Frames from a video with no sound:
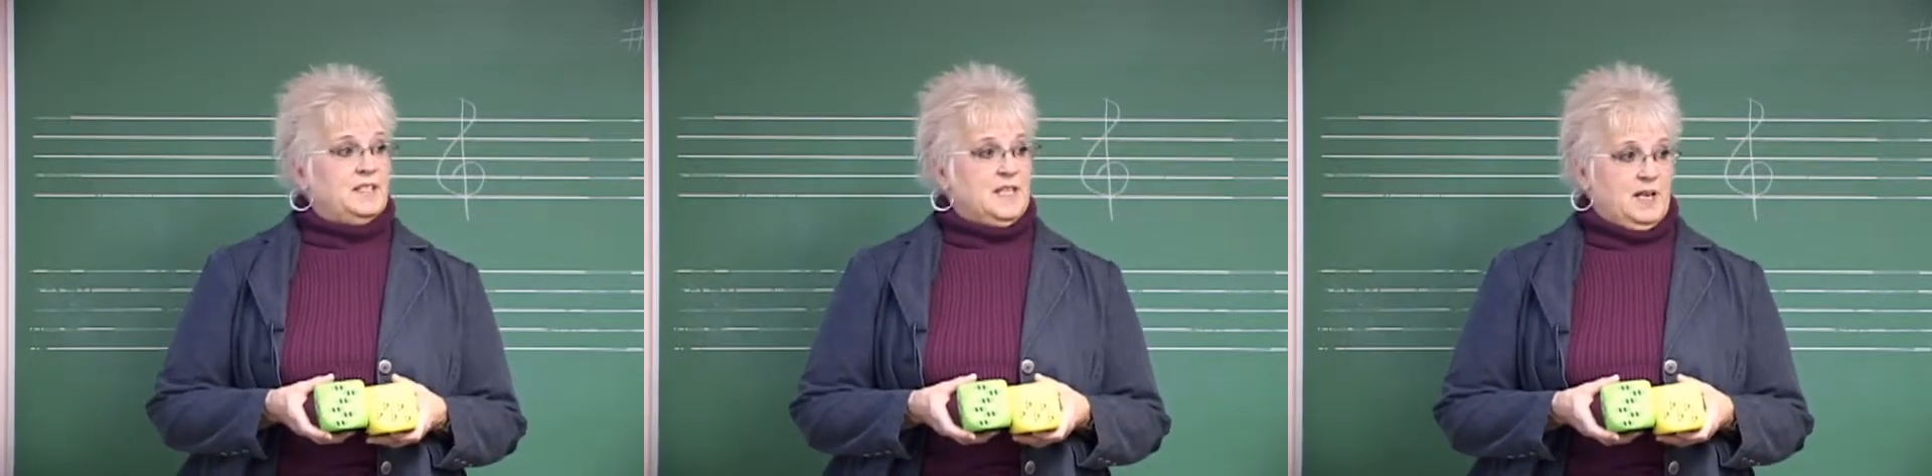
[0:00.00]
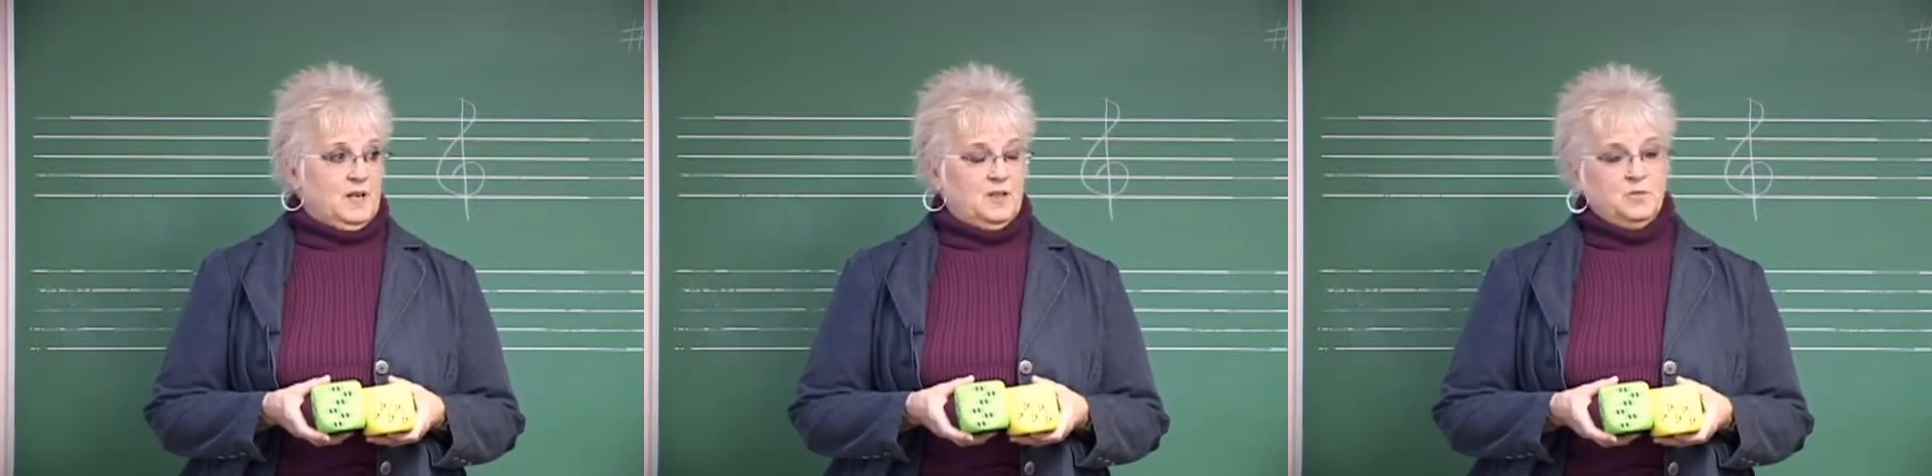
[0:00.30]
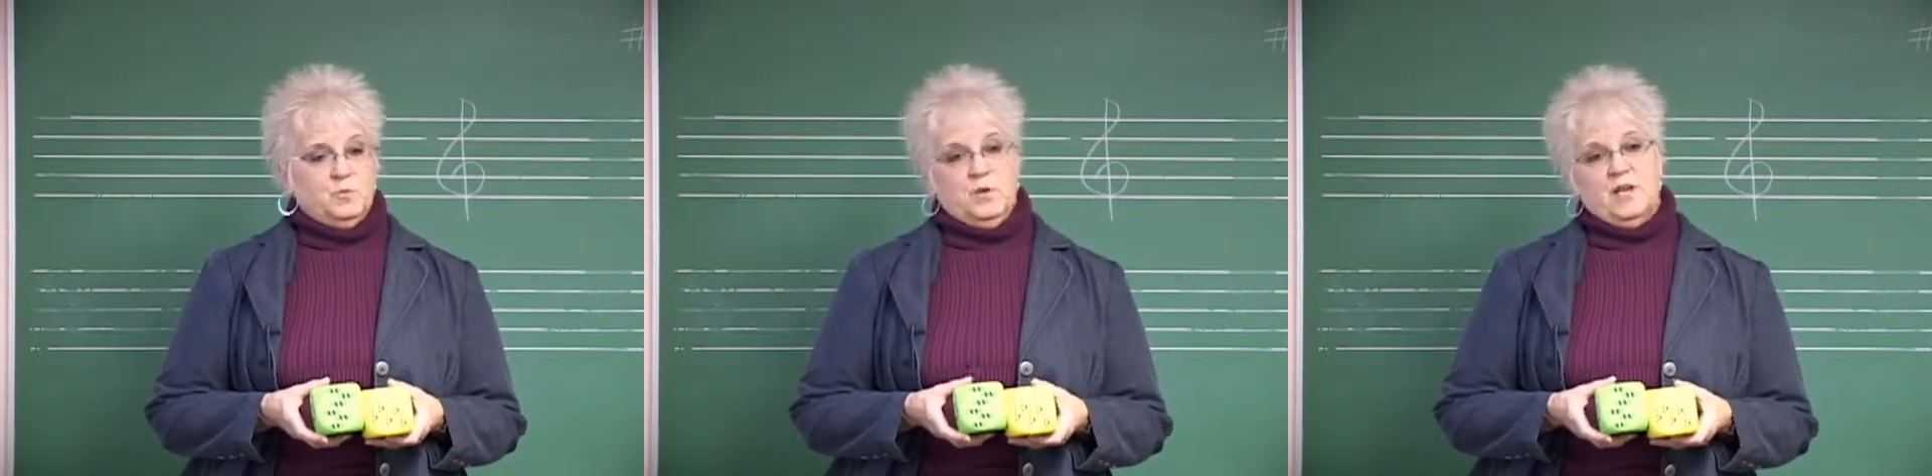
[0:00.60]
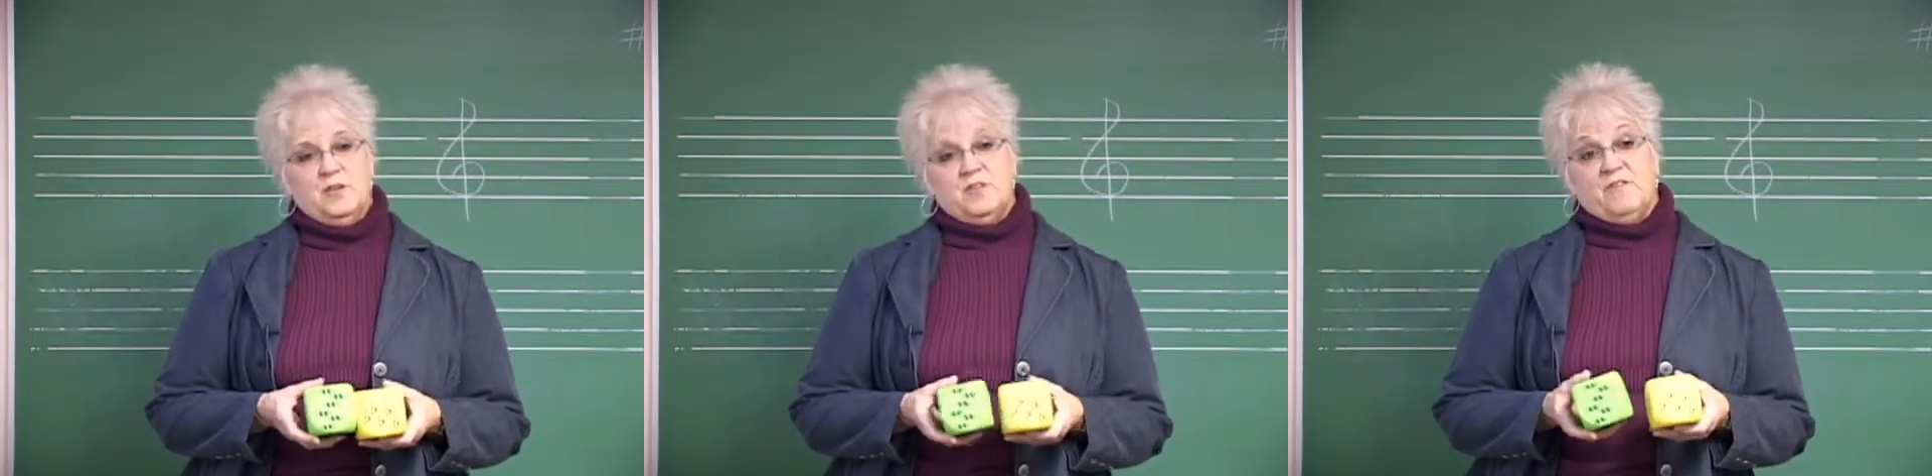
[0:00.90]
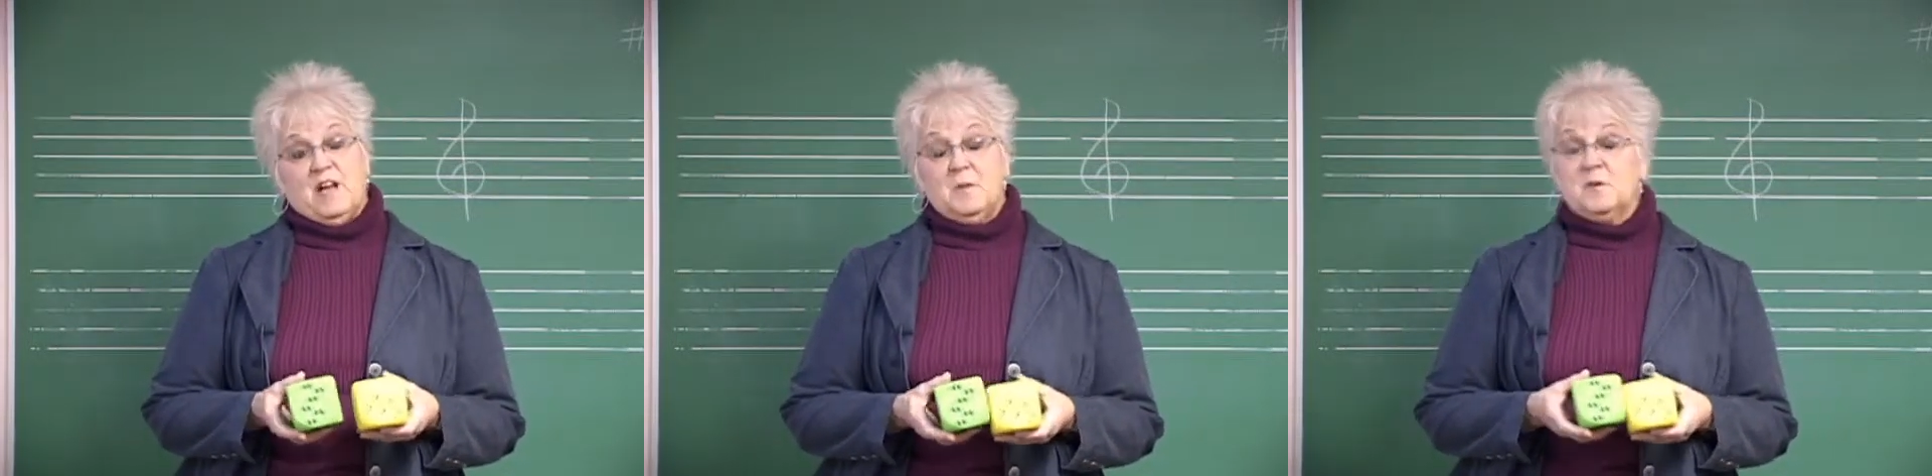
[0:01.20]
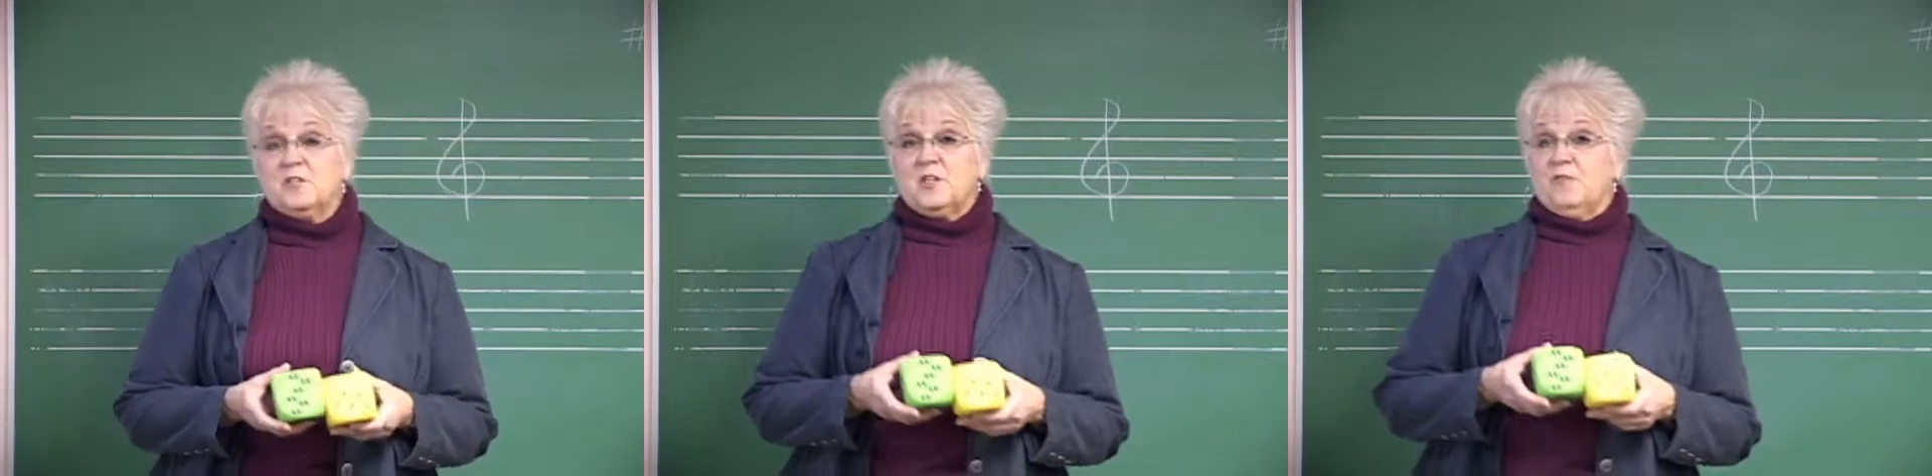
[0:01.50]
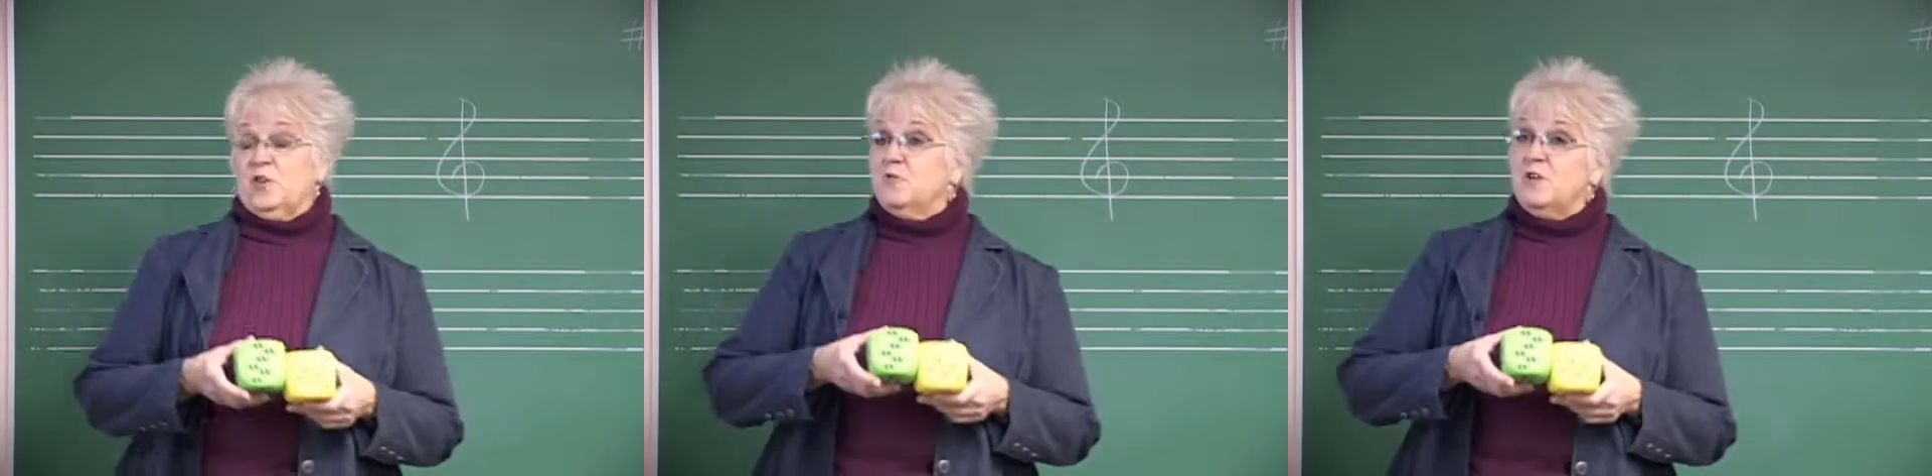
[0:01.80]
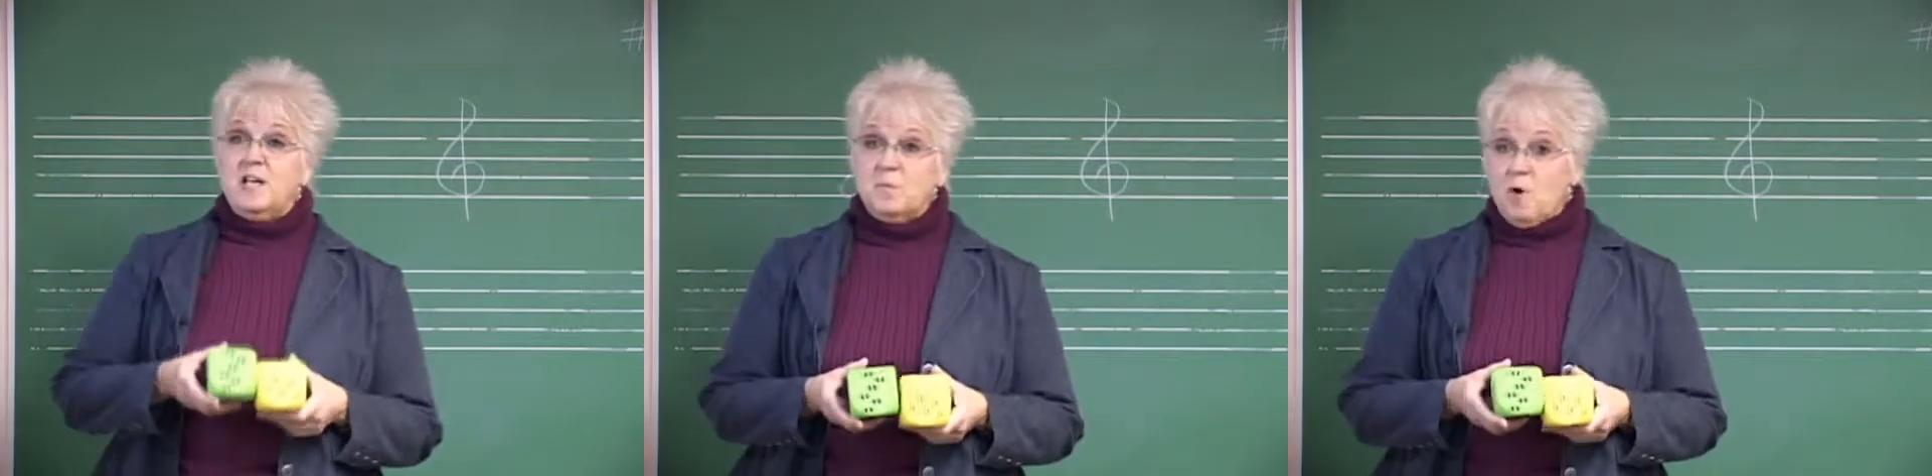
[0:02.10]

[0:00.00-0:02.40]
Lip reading: Dale, we are the developers of a unique